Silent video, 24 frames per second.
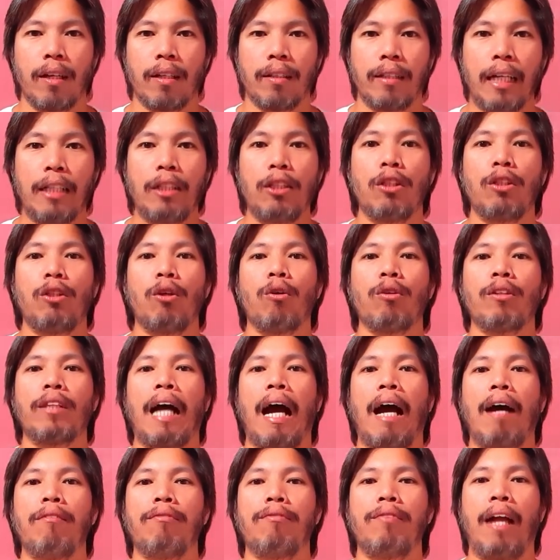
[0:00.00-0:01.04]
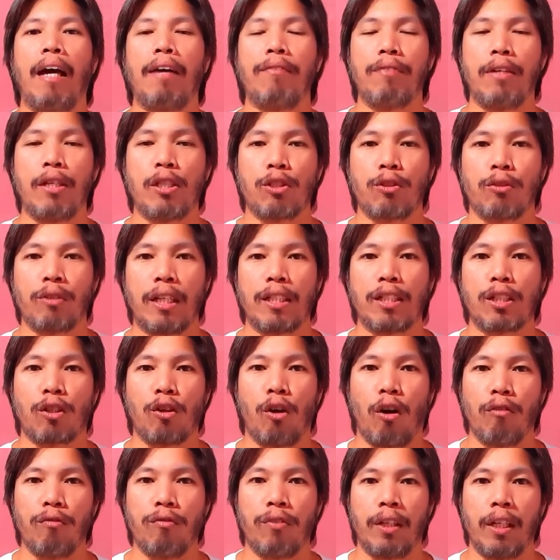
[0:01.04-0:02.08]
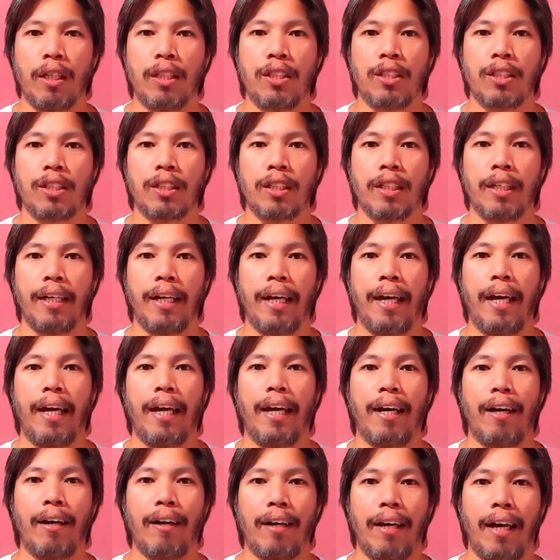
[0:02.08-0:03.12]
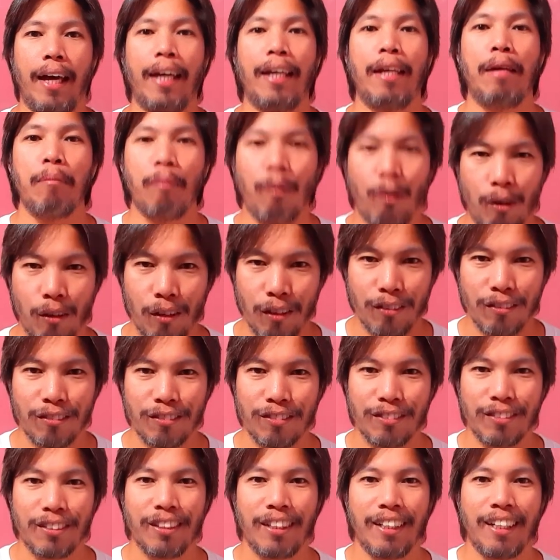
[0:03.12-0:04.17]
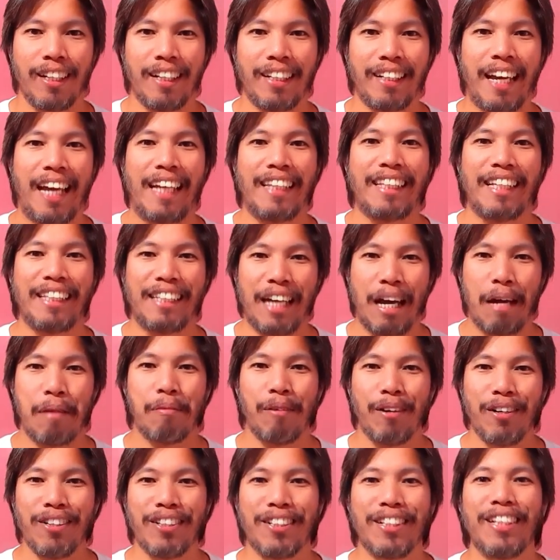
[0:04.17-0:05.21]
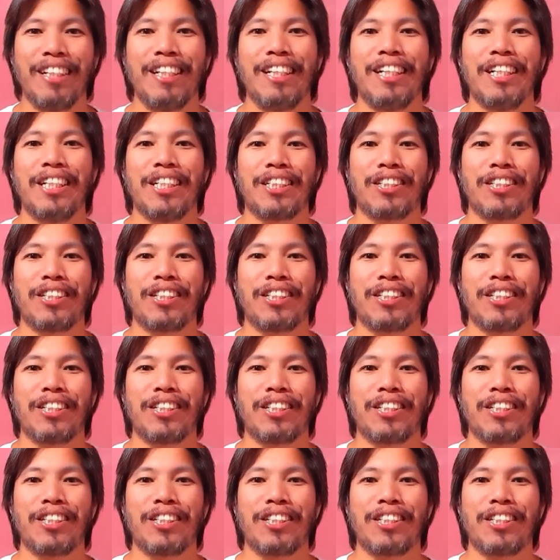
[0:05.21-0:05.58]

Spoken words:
Then you don't have life insurance coverage anymore. Naintindihan mo?